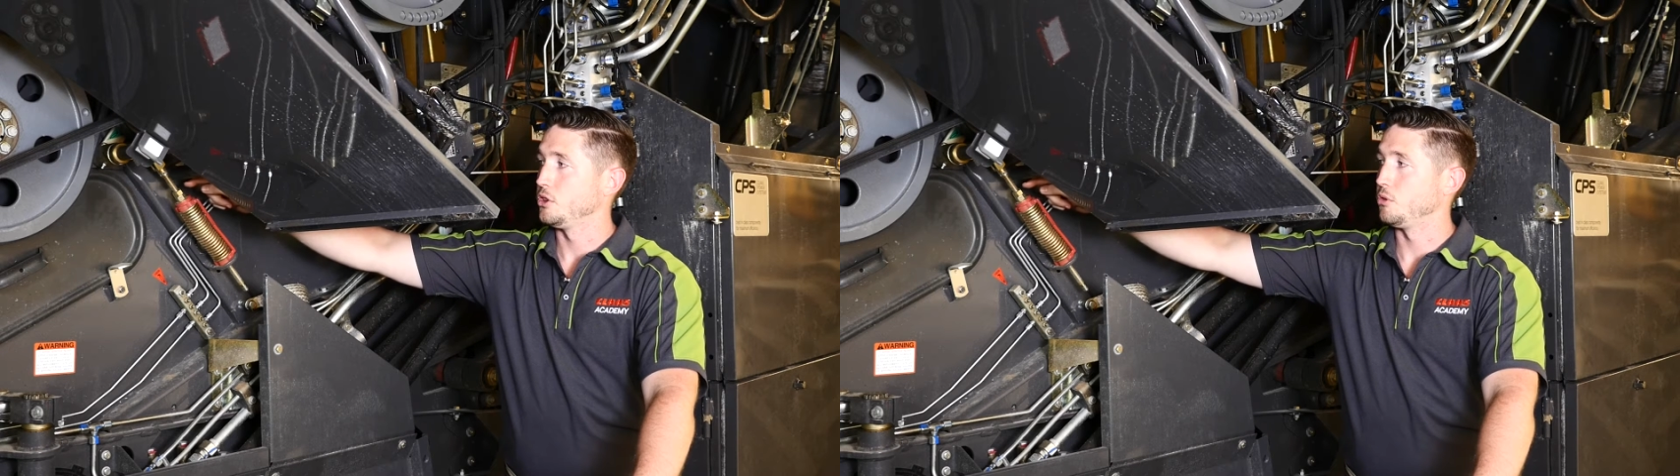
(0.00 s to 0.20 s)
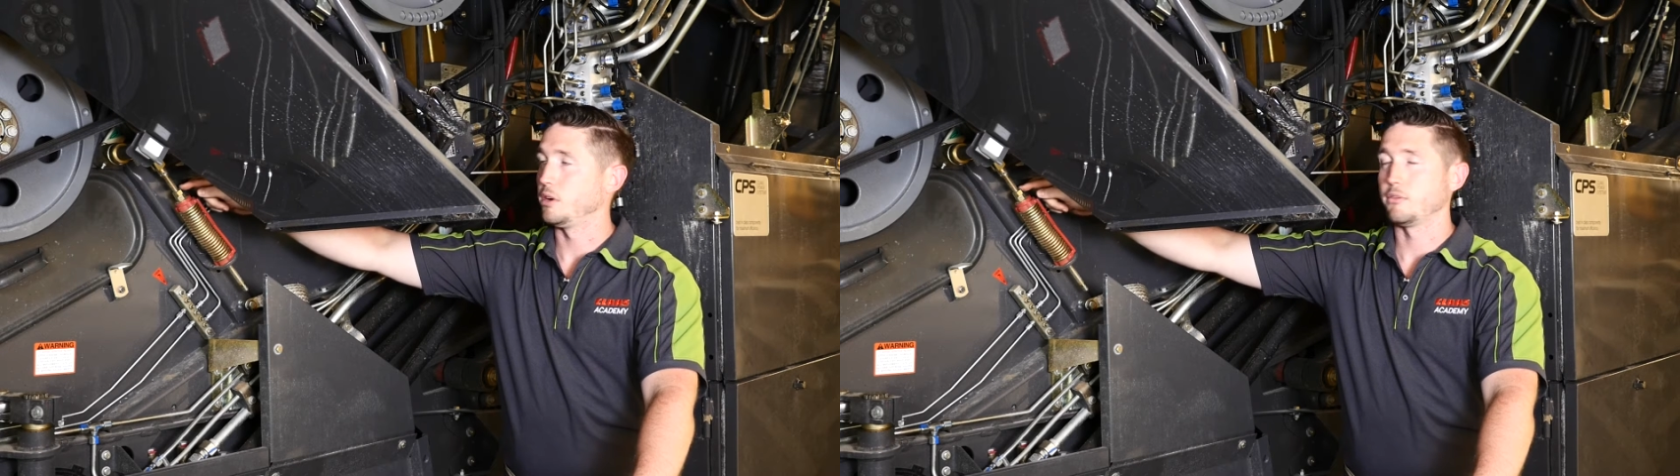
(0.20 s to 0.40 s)

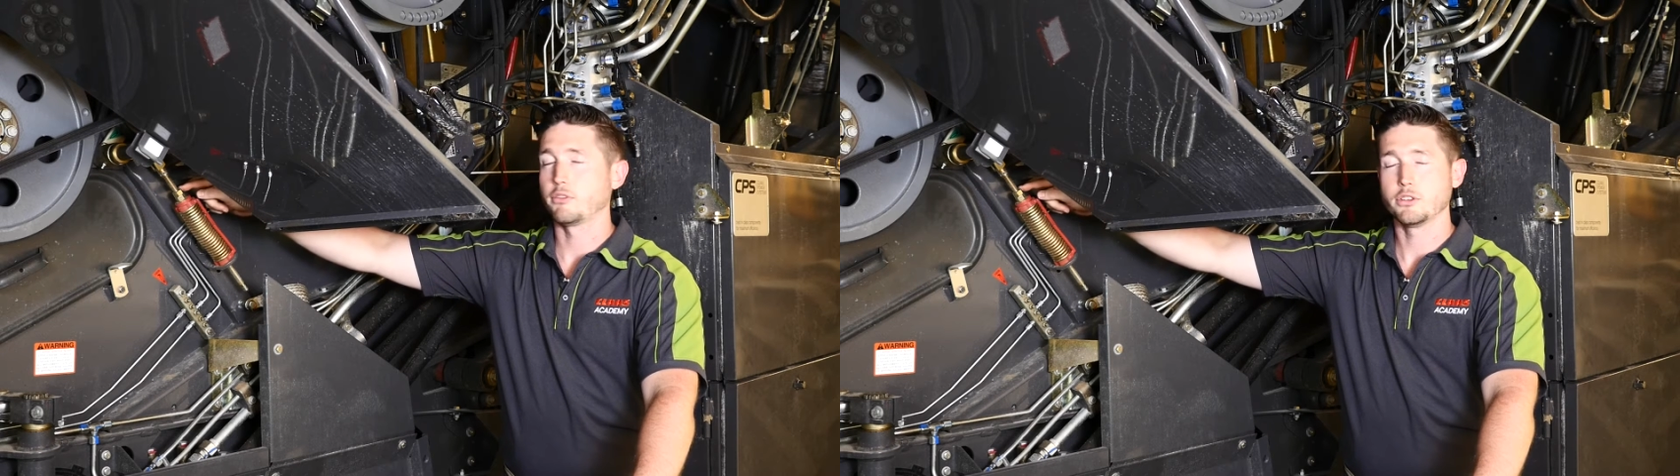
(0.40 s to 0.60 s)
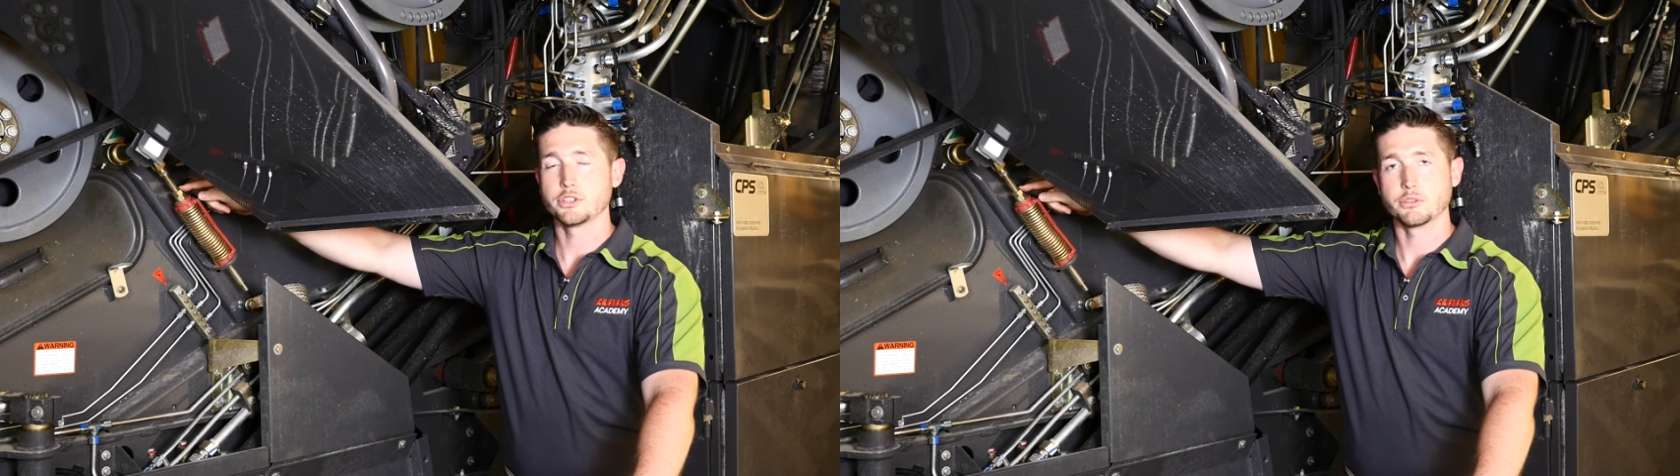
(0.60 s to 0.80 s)
The one
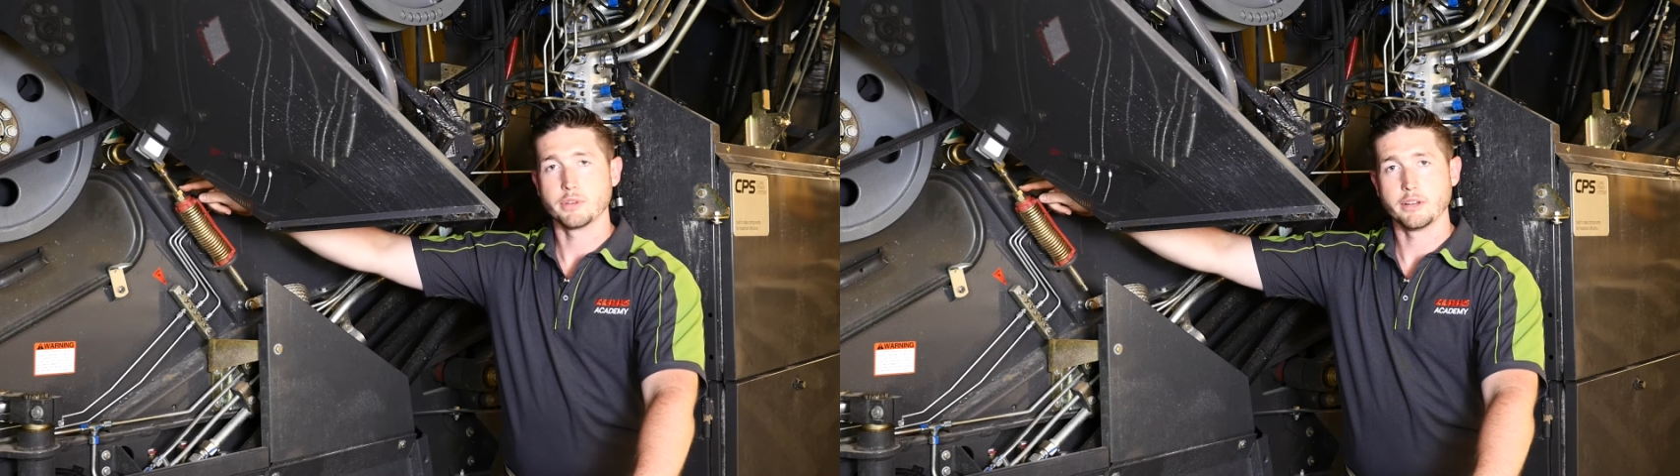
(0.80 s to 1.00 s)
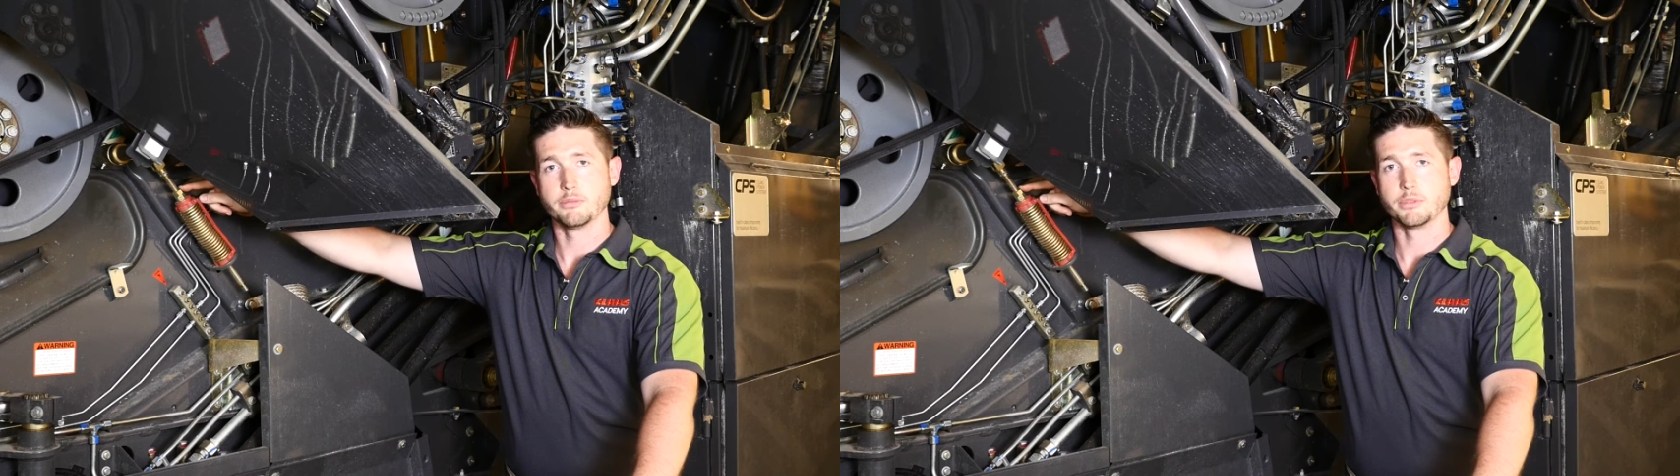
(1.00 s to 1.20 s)
furthest
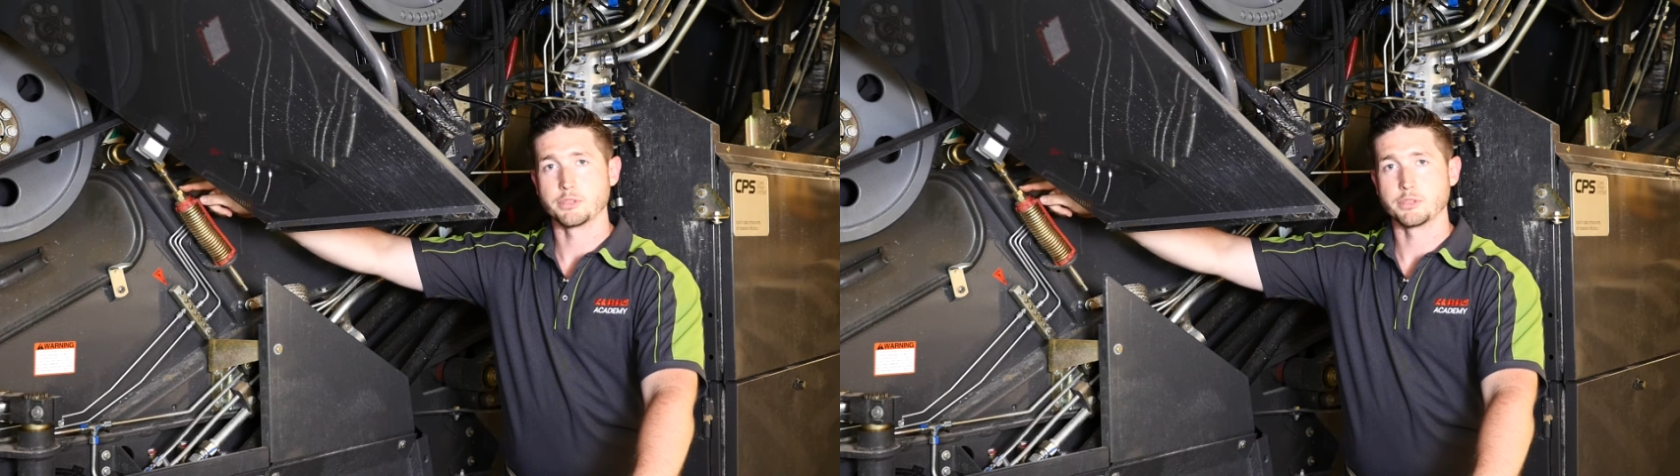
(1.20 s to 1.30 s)
away from the